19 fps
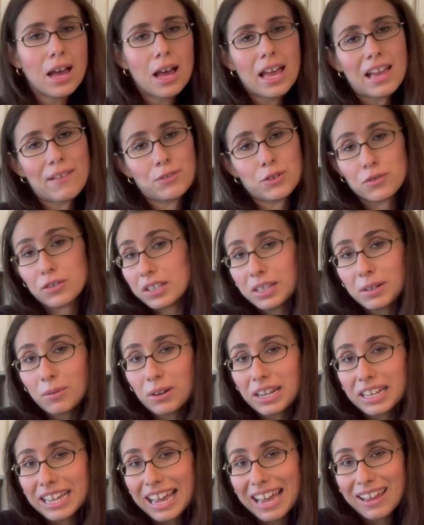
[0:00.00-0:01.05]
if you really want
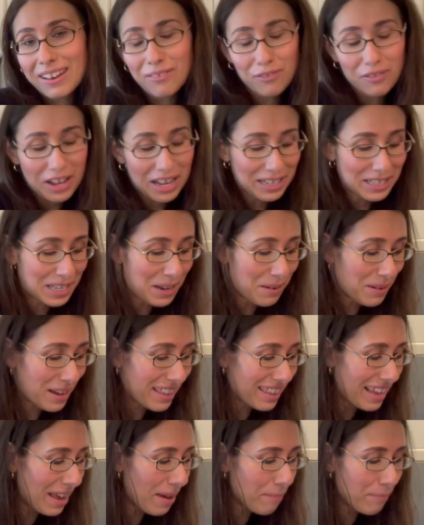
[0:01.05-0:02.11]
to get fancy
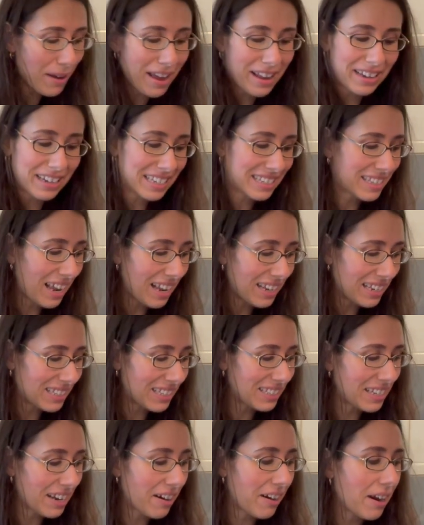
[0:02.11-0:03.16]
with it, but it's not
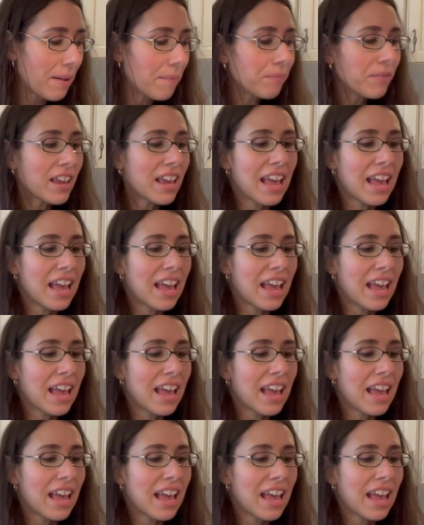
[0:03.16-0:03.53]
necessary.